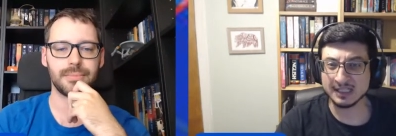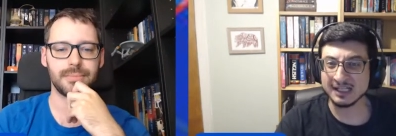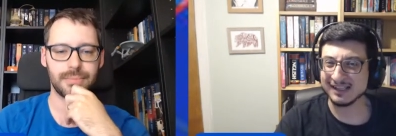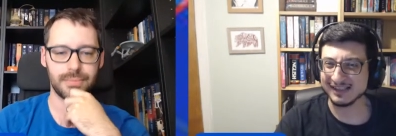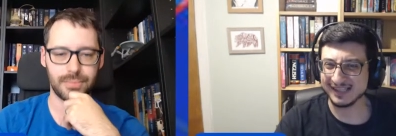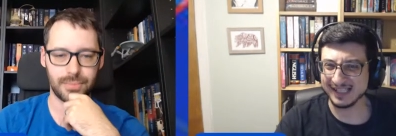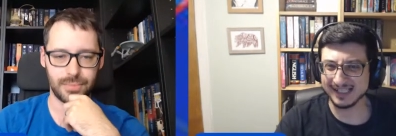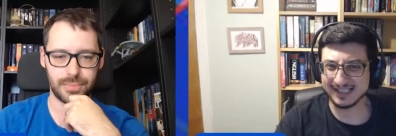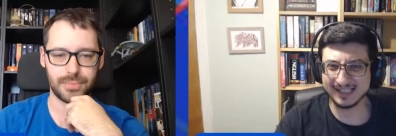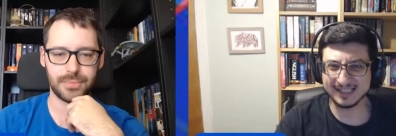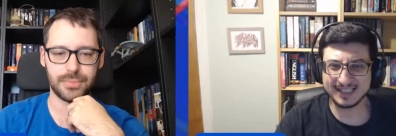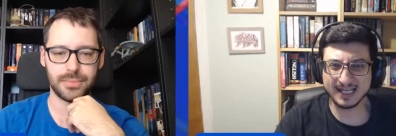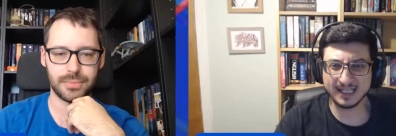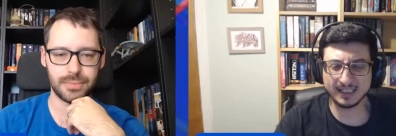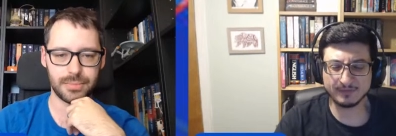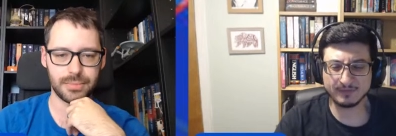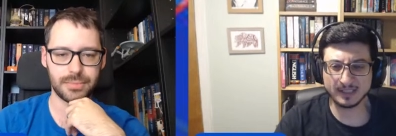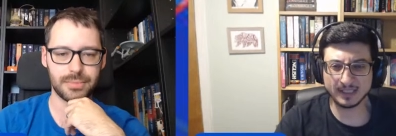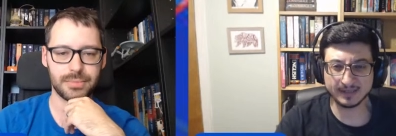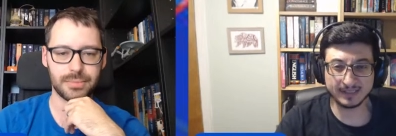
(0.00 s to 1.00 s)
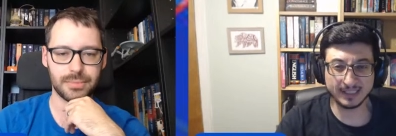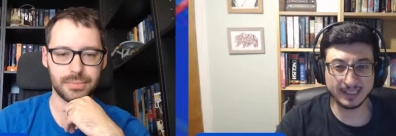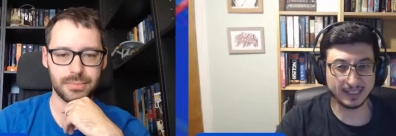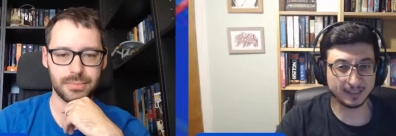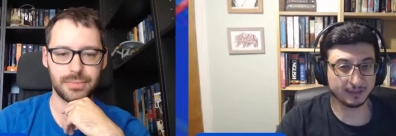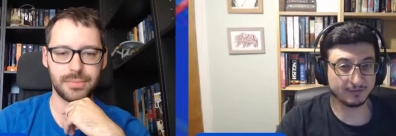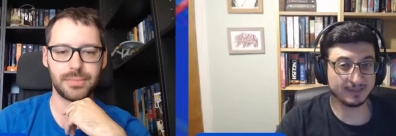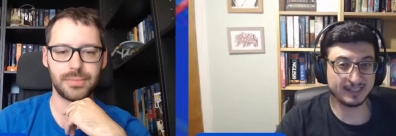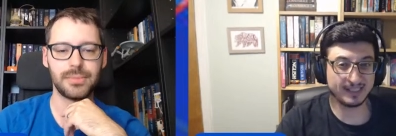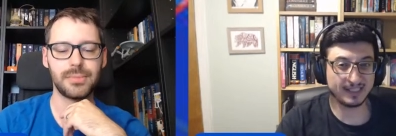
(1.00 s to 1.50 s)
Speaker 1: This is kind of like that.
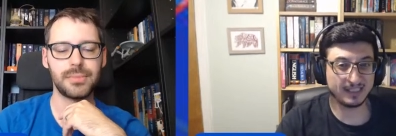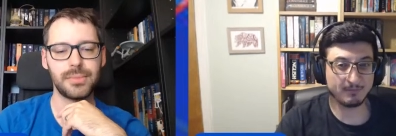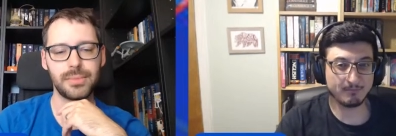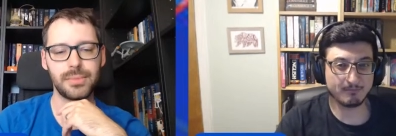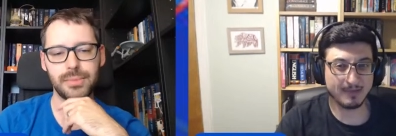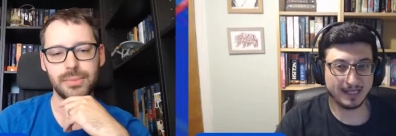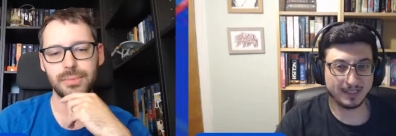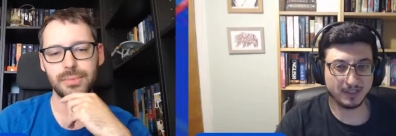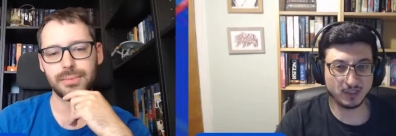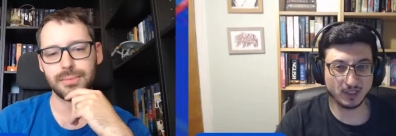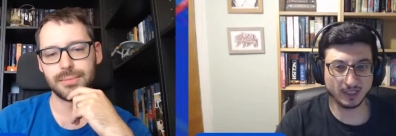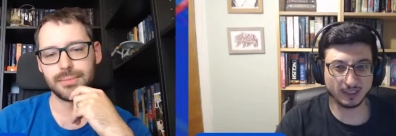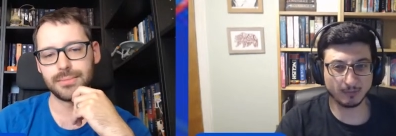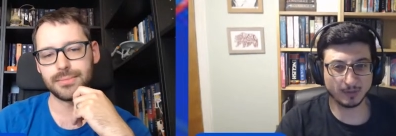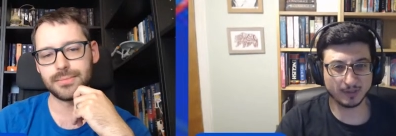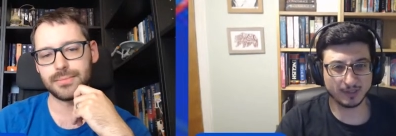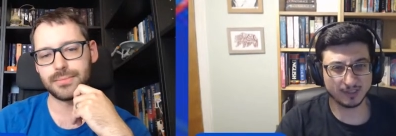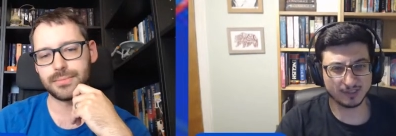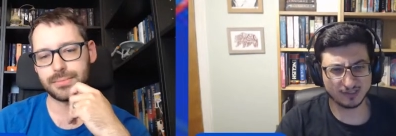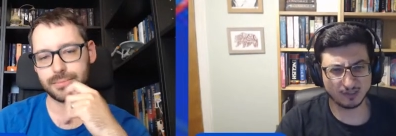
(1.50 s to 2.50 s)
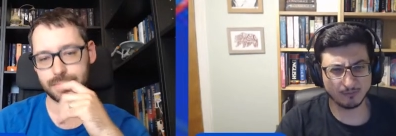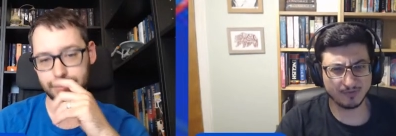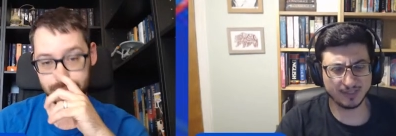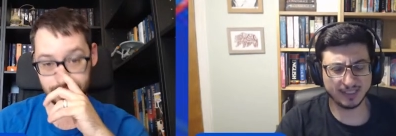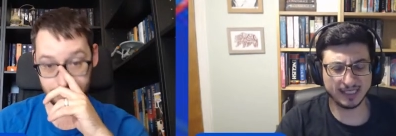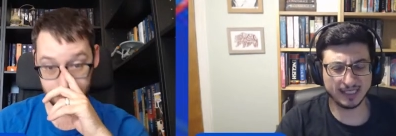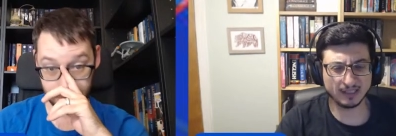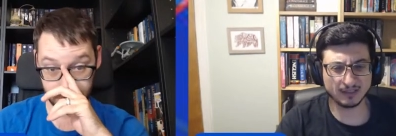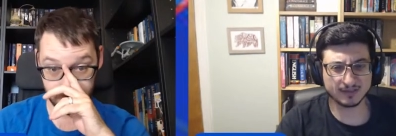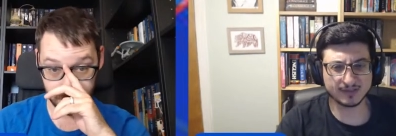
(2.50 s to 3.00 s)
There isn't any magic, but there's something
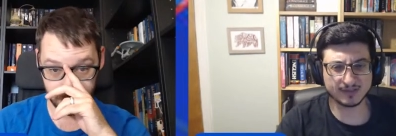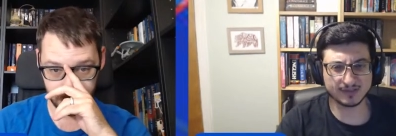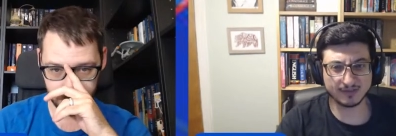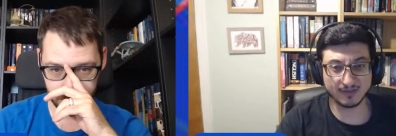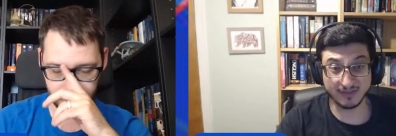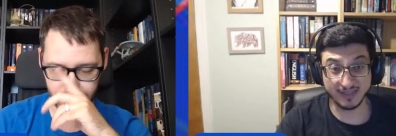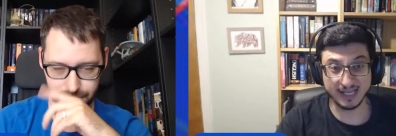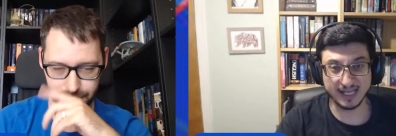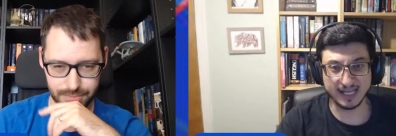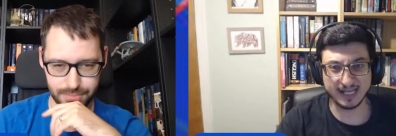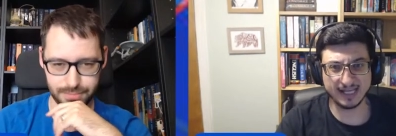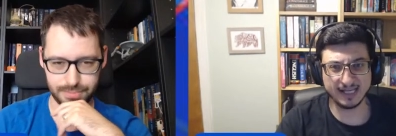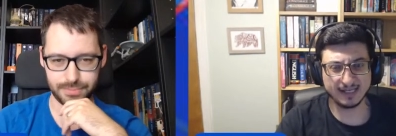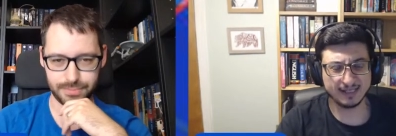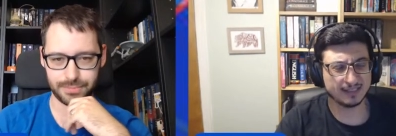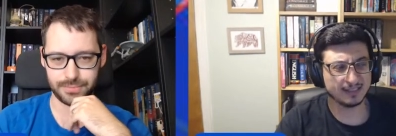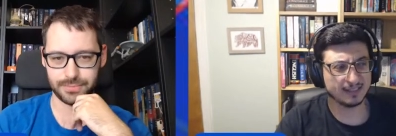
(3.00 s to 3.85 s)
else there.